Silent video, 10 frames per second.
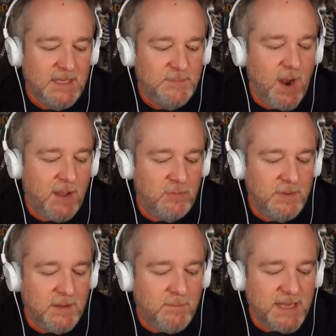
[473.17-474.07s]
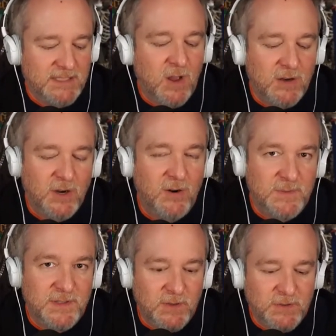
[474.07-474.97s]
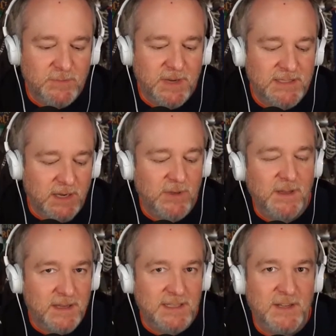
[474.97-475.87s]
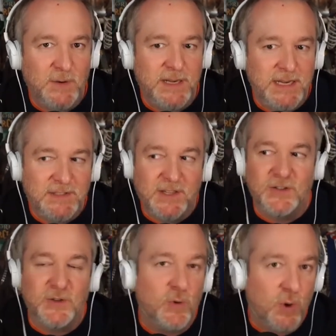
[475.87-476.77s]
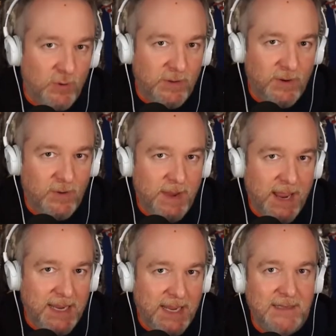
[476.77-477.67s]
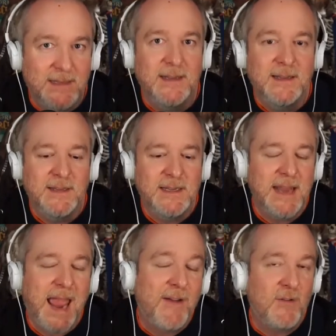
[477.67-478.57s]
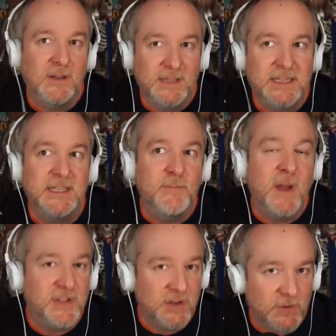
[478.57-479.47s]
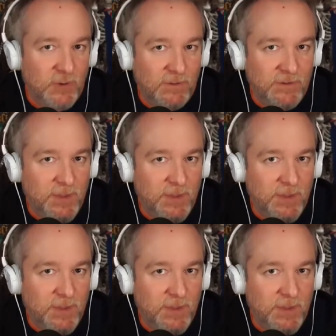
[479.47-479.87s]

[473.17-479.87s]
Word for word: is probably the best long-term solution because I really think Sony needs to control their own backend. They need to have, or at least as much control